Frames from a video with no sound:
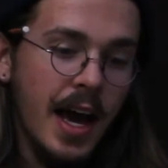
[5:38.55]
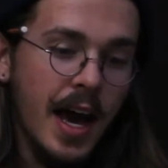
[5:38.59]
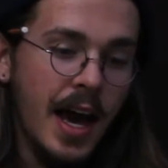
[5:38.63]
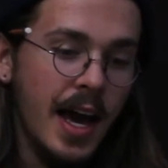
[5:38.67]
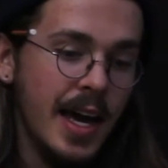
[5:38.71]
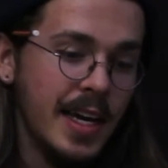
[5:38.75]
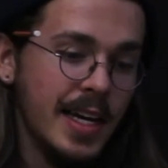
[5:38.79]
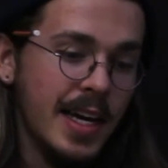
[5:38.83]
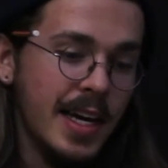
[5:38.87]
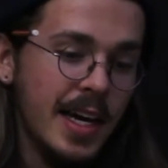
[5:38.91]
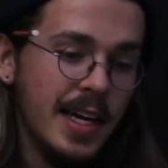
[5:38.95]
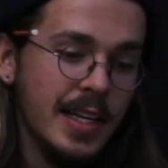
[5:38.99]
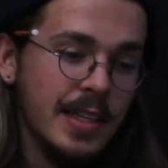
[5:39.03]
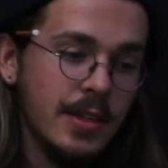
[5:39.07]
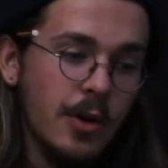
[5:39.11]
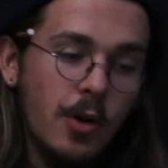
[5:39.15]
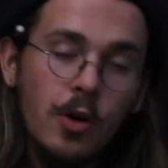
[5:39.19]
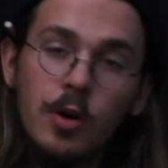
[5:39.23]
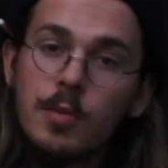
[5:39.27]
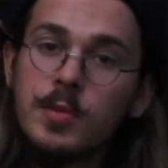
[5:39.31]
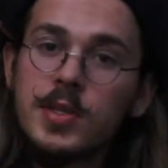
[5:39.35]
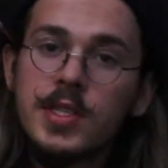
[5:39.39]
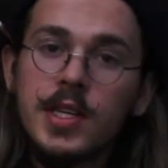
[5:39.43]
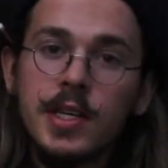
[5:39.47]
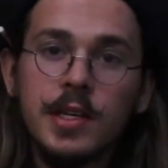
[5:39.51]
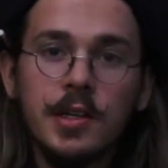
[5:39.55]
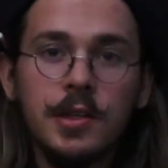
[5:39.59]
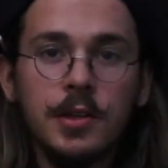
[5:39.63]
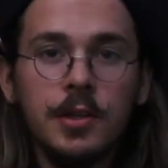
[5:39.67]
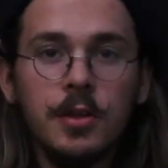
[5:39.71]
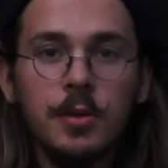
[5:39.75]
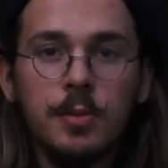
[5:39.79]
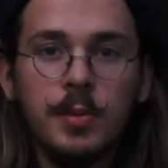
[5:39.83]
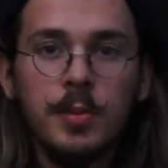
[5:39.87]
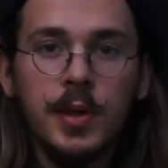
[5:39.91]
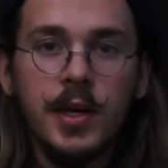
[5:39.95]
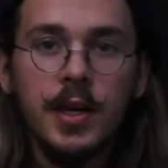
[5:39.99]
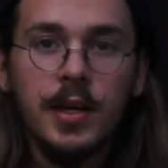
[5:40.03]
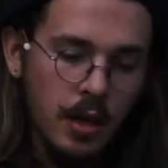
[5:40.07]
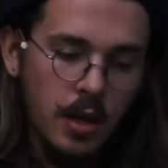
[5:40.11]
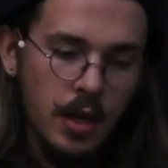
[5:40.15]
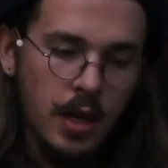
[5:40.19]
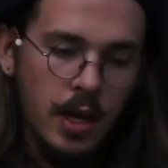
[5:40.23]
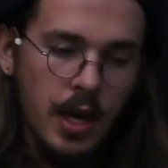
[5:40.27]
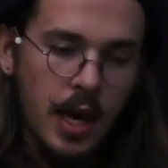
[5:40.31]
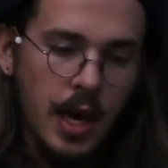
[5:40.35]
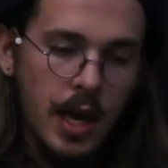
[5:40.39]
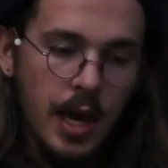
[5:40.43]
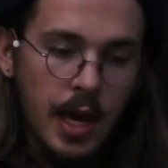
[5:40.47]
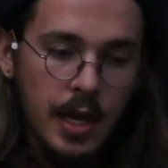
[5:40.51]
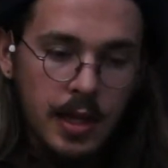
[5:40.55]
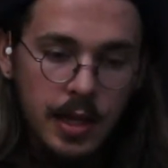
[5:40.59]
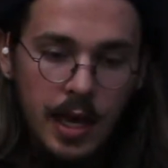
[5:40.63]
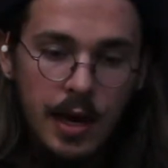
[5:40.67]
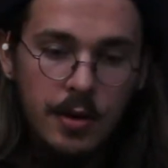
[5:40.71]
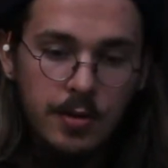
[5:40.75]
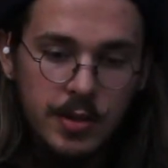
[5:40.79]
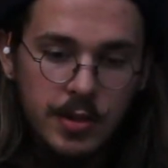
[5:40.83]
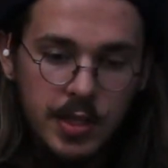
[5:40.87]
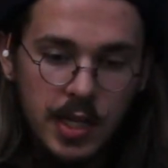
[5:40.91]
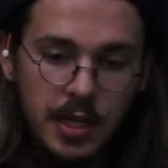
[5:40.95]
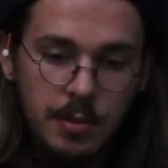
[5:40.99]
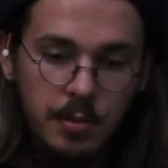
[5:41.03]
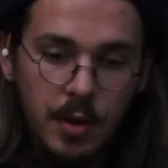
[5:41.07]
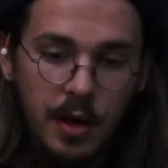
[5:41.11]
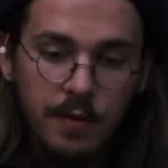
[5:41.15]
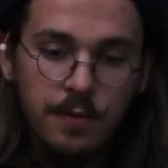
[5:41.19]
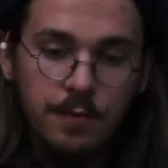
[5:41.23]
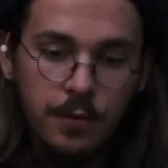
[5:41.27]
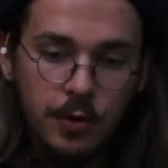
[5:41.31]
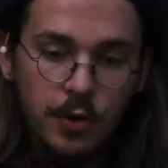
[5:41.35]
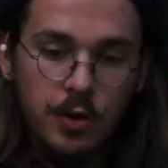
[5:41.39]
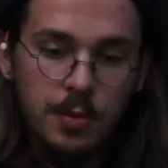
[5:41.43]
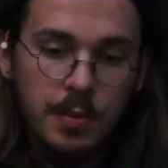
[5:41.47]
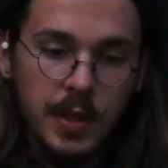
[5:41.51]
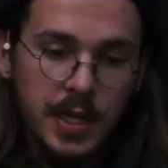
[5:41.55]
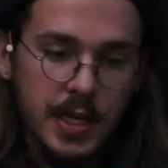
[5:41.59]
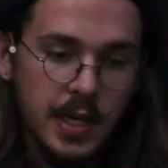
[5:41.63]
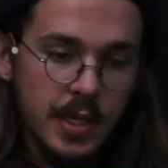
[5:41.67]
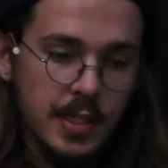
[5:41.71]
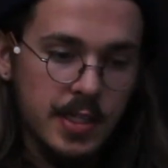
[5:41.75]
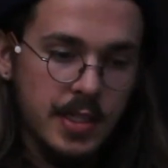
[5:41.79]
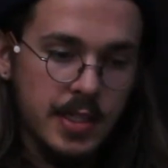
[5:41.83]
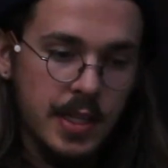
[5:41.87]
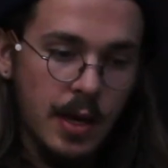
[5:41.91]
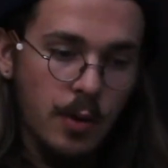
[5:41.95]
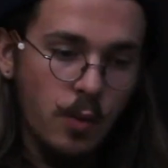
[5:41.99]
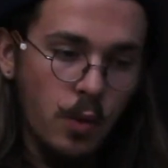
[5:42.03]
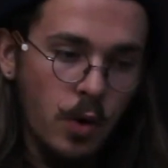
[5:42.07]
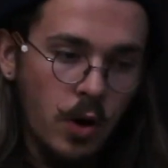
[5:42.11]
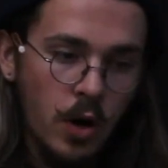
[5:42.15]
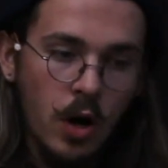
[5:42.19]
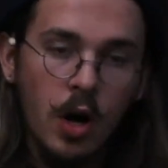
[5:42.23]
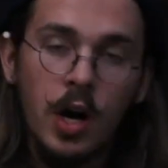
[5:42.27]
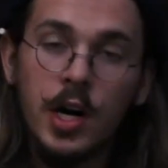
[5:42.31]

I got homesick a little bit, and that was like my food because they were